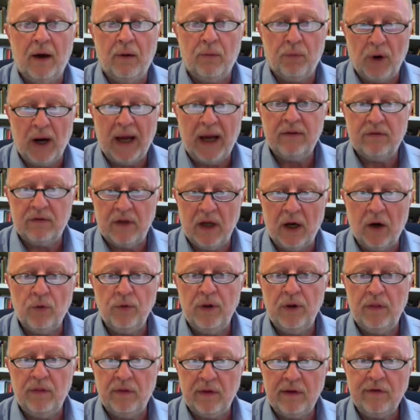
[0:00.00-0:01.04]
write
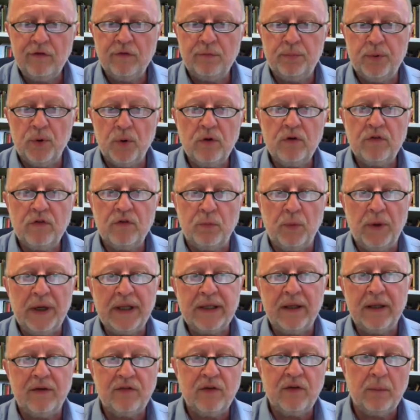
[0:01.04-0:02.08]
down in these books where
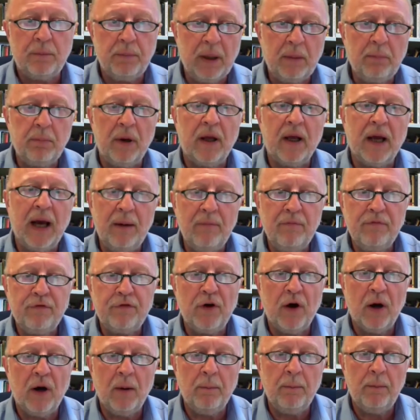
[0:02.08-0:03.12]
does the people come
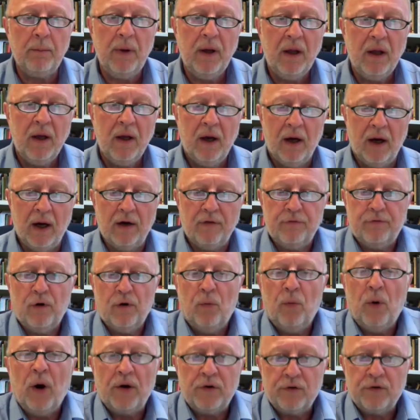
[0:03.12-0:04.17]
from,
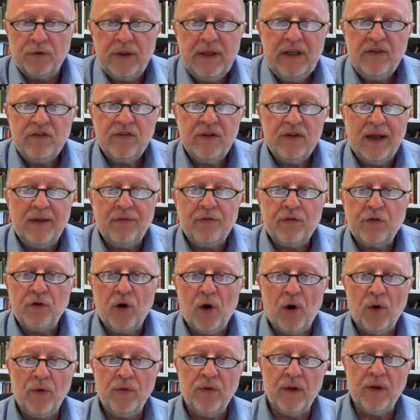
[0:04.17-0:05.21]
for what reason, and so
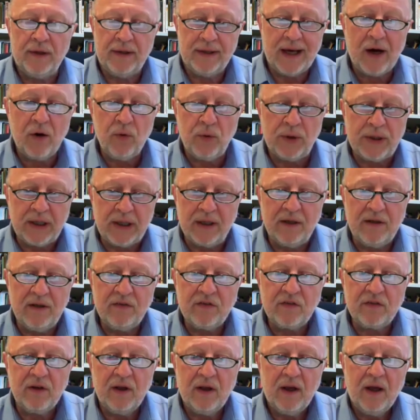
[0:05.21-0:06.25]
on.
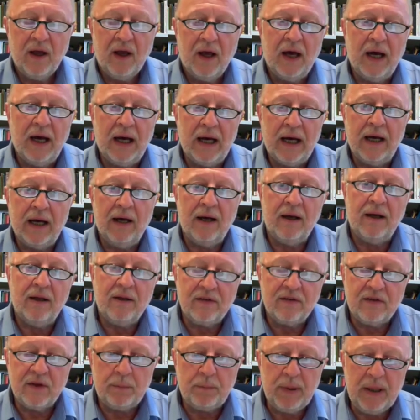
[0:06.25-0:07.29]
Nowadays,
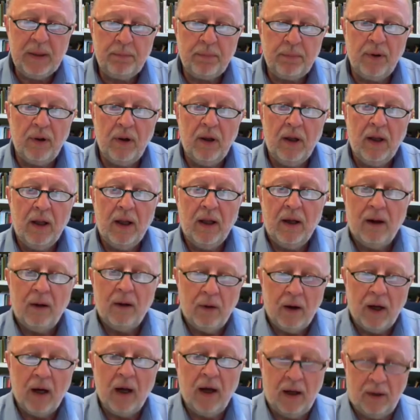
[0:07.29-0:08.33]
the people
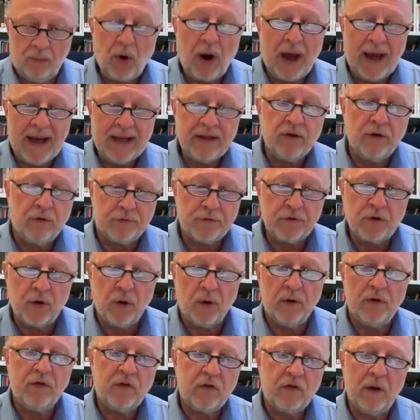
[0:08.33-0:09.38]
write, of
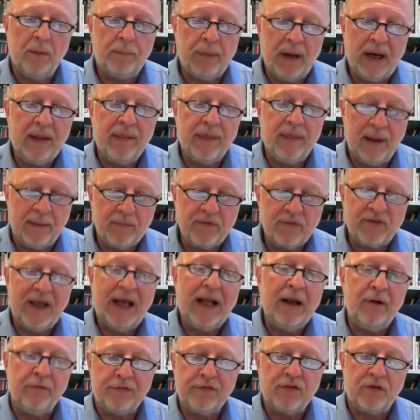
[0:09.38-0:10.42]
course, by
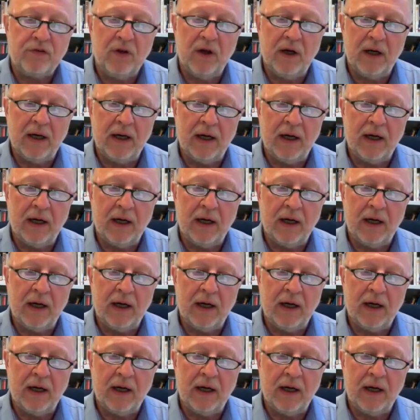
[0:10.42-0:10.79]
themselves